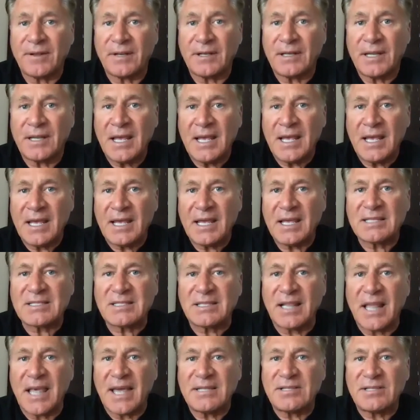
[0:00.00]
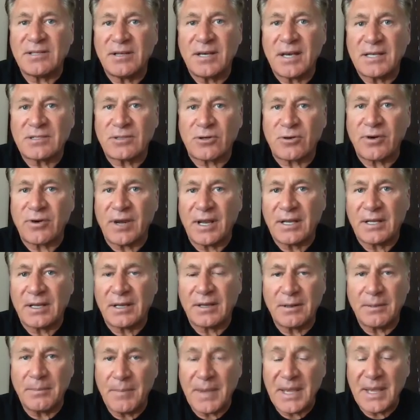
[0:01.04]
And it's led to us
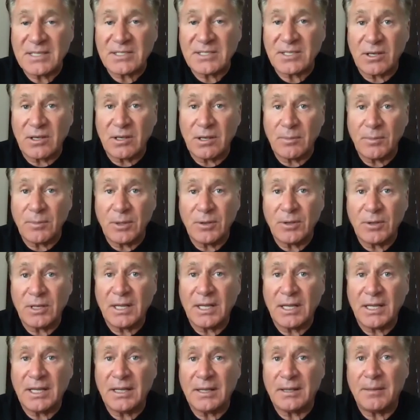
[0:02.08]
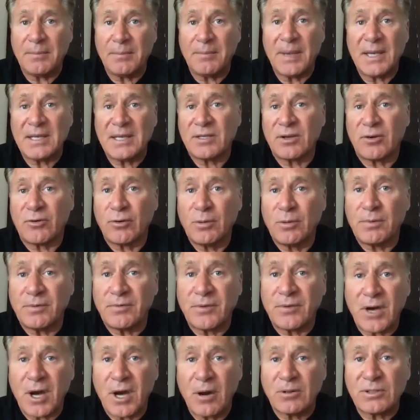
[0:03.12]
creating an amazing community, an amazing group
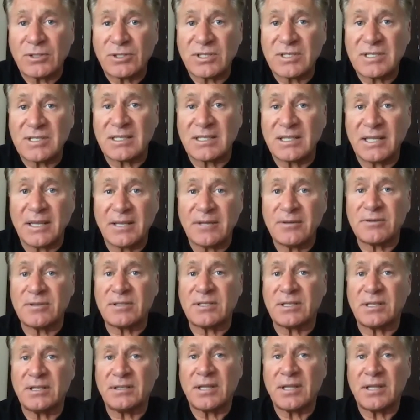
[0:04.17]
of coaches and leaders.